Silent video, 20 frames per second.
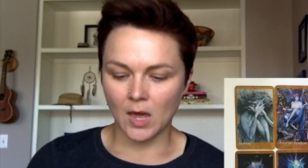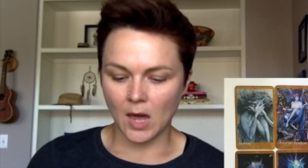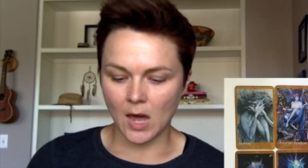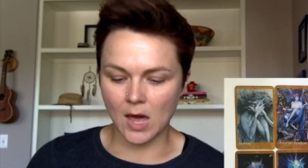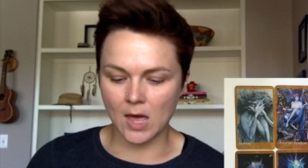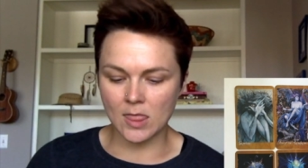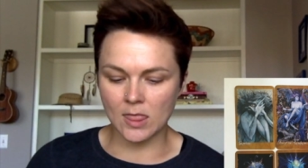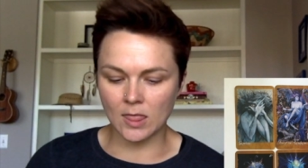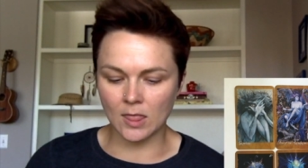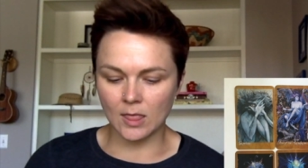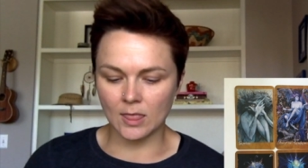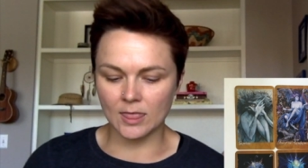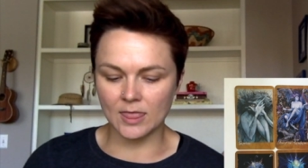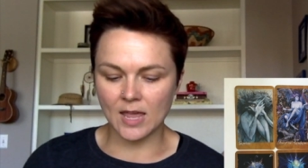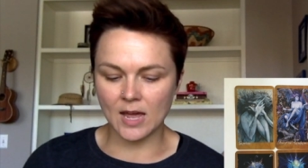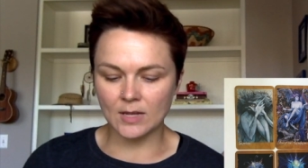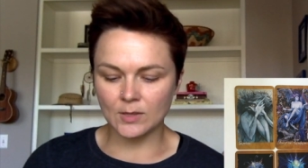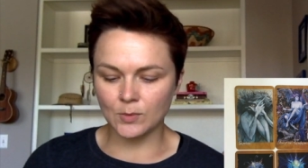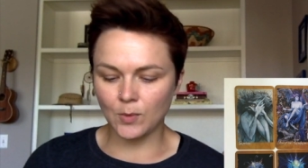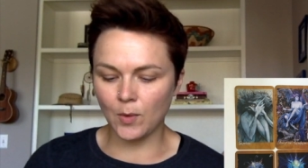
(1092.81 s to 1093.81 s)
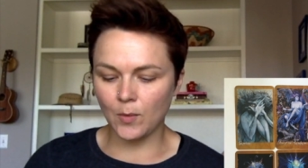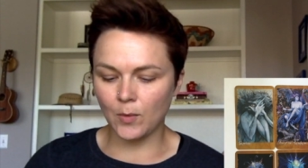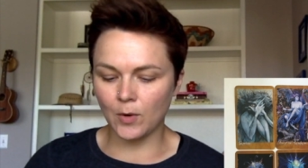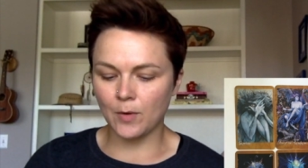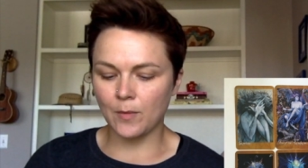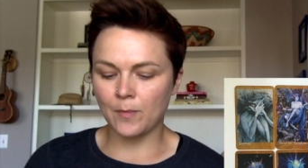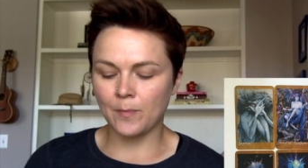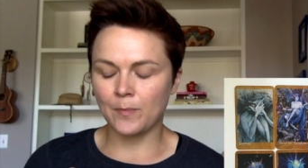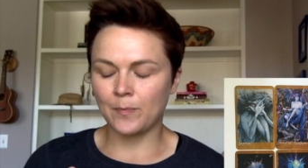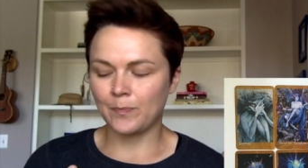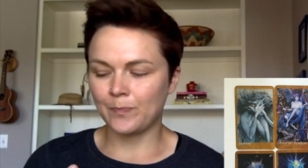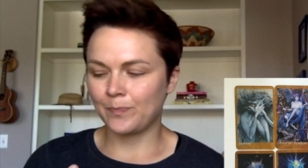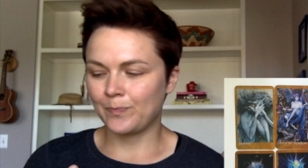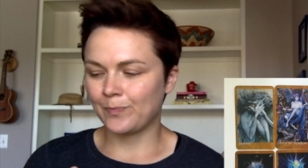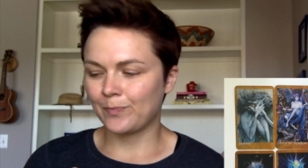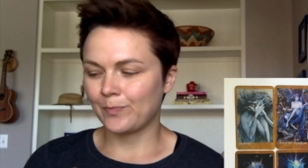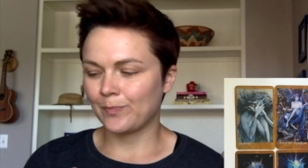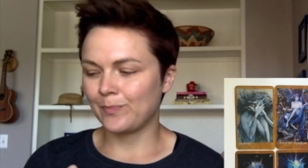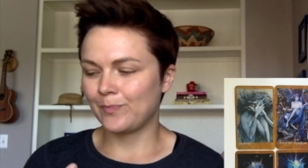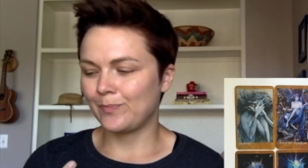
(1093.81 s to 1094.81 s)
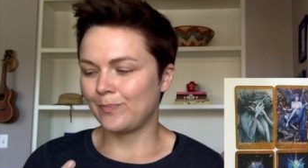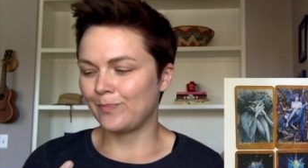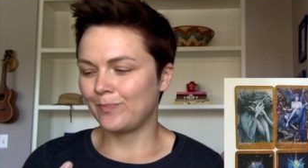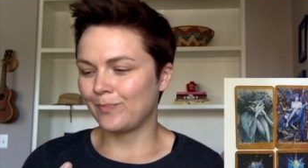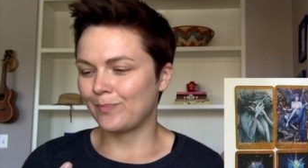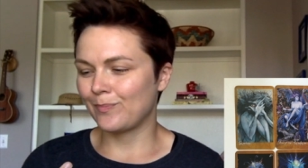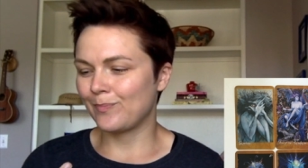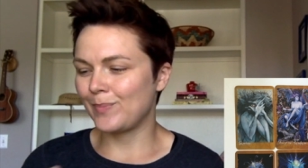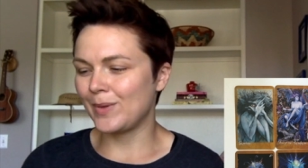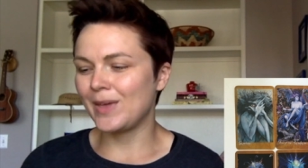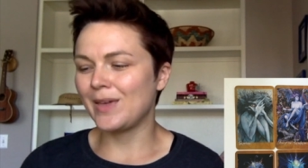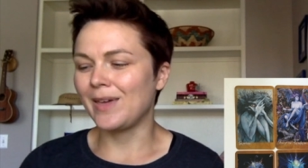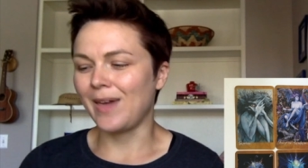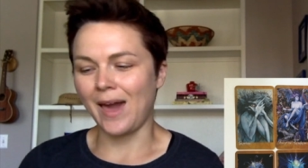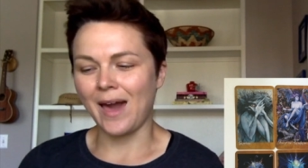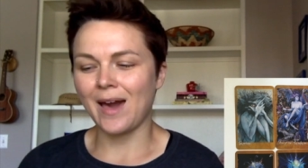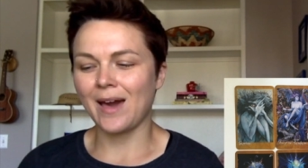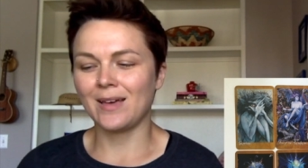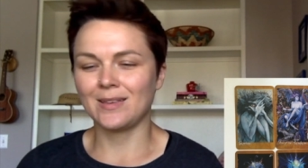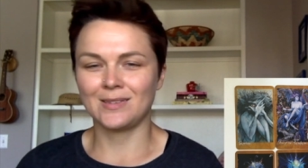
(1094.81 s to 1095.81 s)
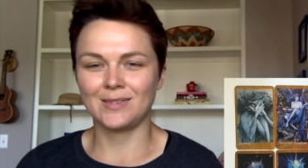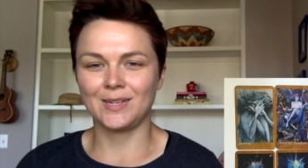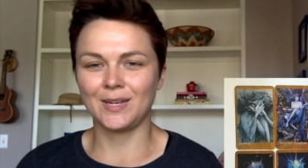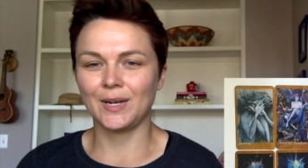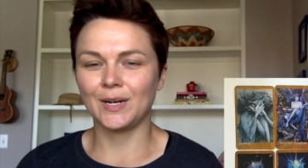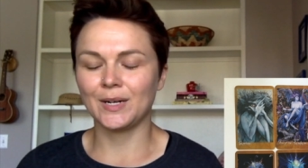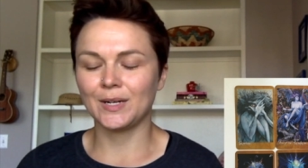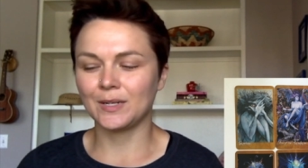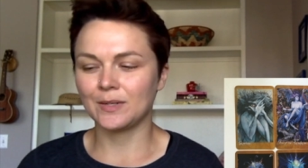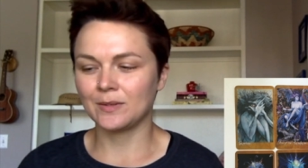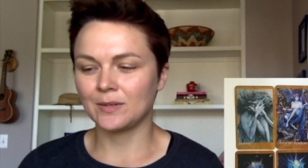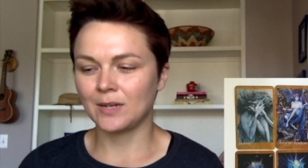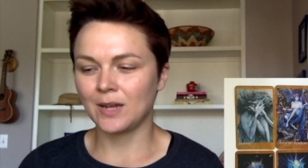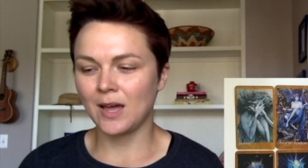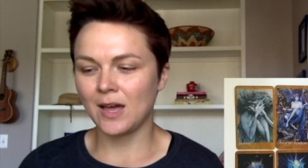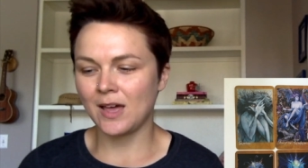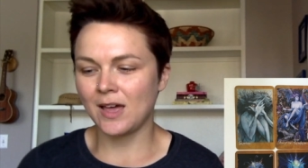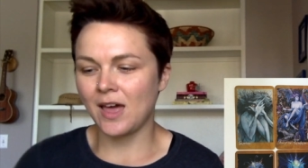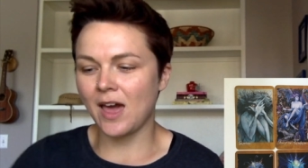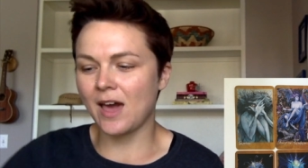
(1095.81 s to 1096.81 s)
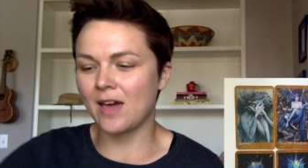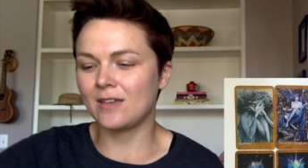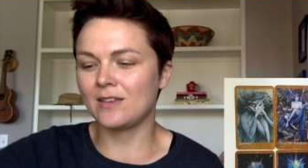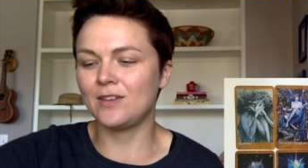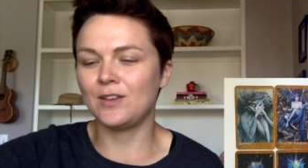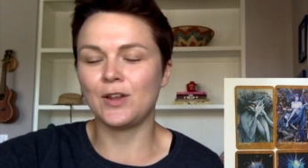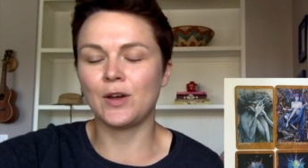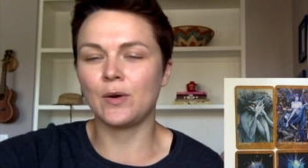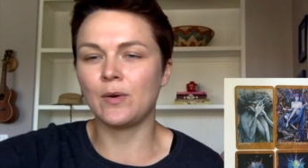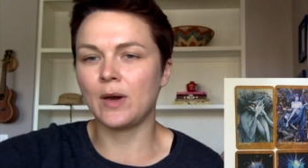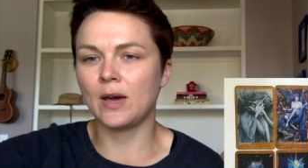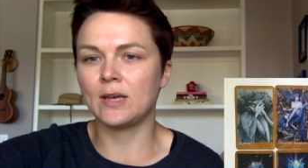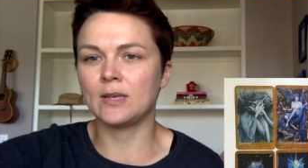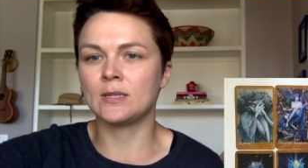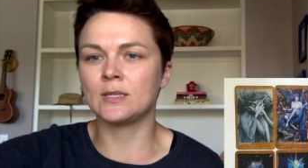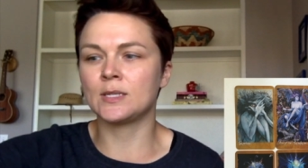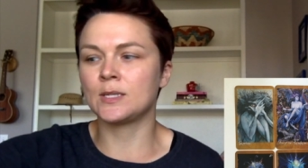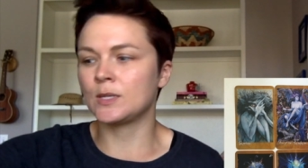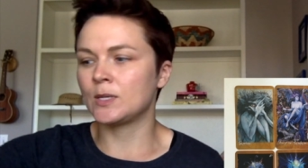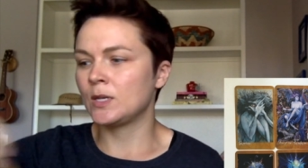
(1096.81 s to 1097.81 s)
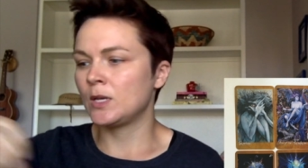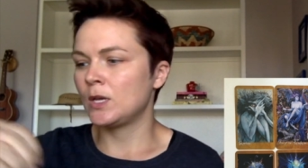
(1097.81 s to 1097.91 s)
And that's what we're being asked here. You know, as